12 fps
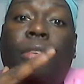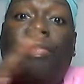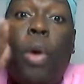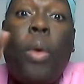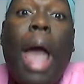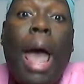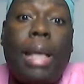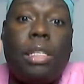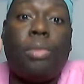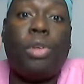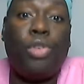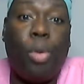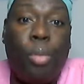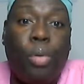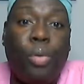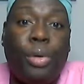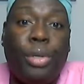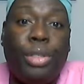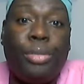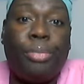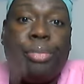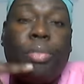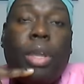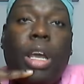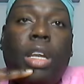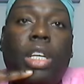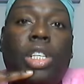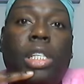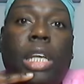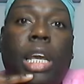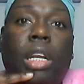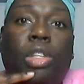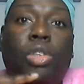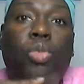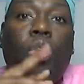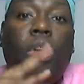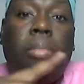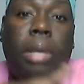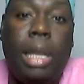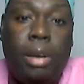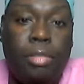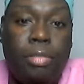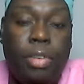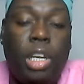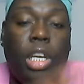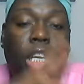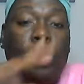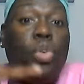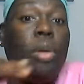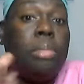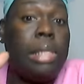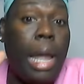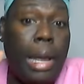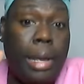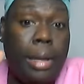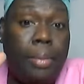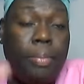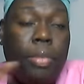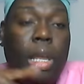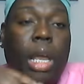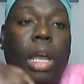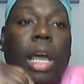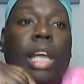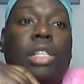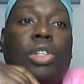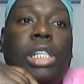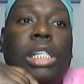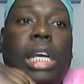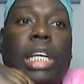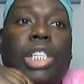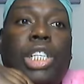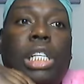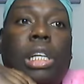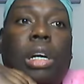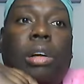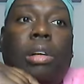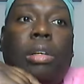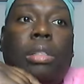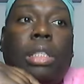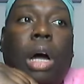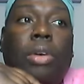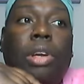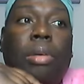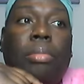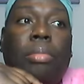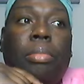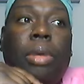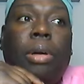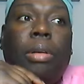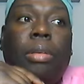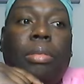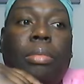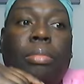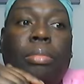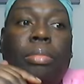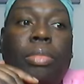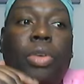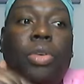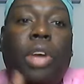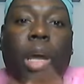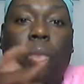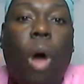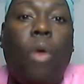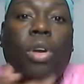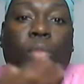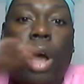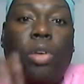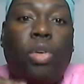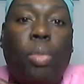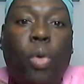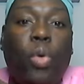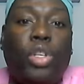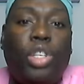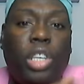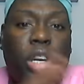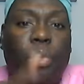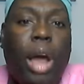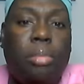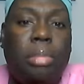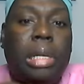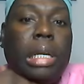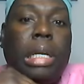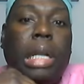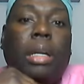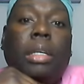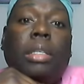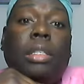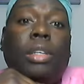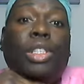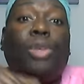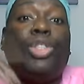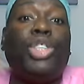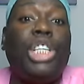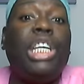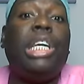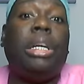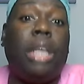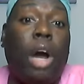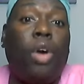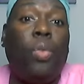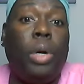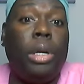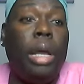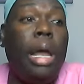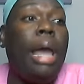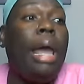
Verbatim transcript: four guys that was on your porch. And then she said two of them left, two of them stayed. And so she said that she uh, saw them, uh, you know, kept walking around on the porch, looking around the building and all that other stuff. So she yelled out her wonder,